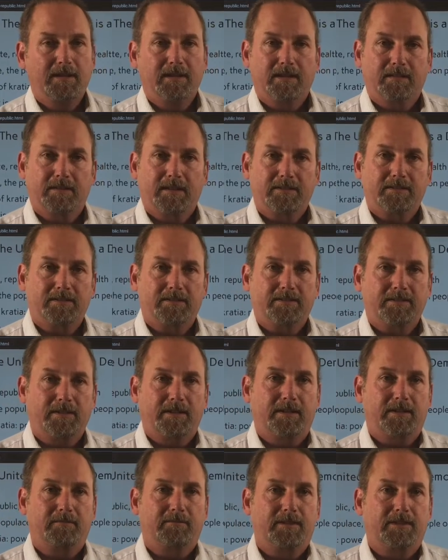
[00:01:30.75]
and that's a
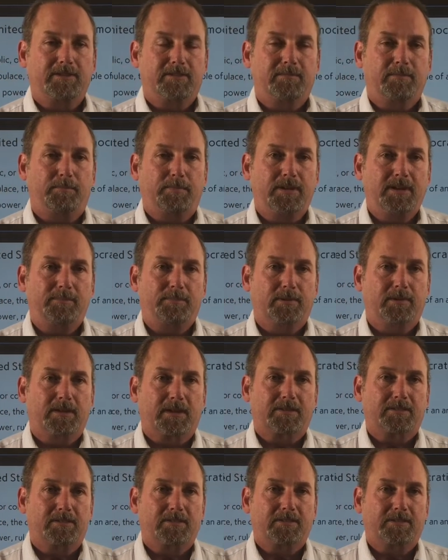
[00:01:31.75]
state in which the people
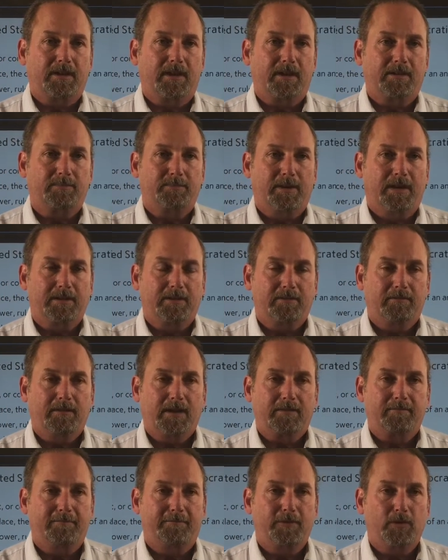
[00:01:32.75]
exercise by
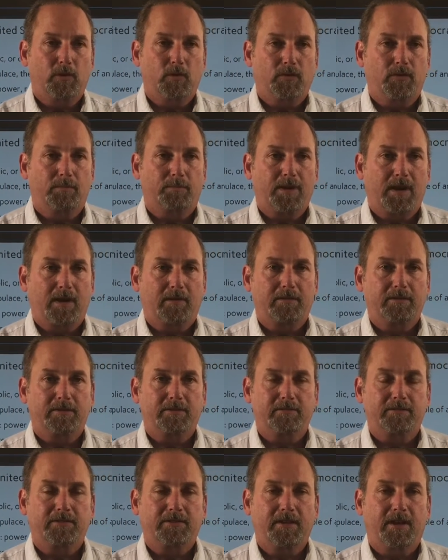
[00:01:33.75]
direct vote the powers
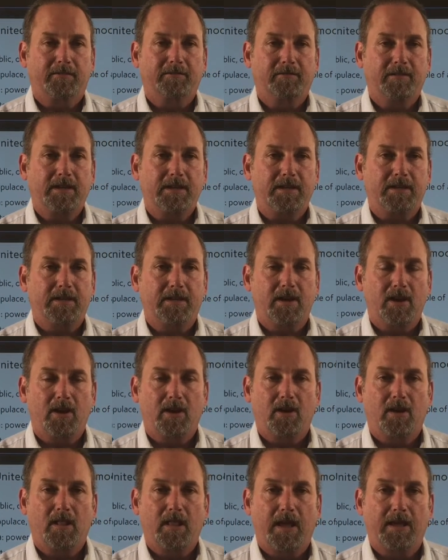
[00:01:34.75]
of sovereignty in
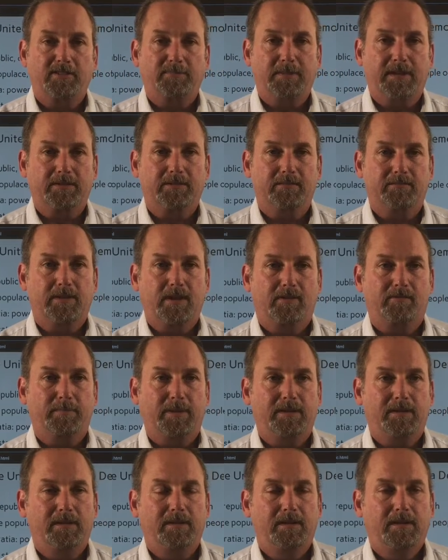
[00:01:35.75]
all aspects of
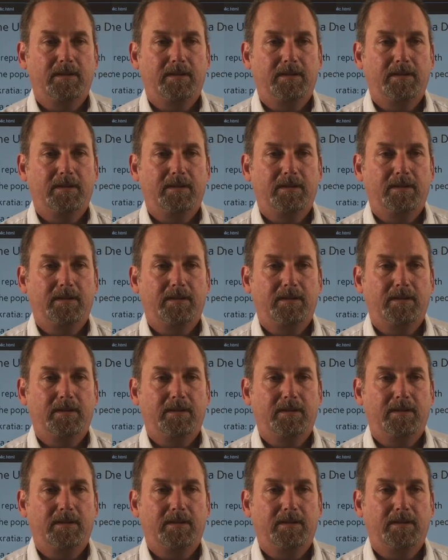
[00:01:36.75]
government.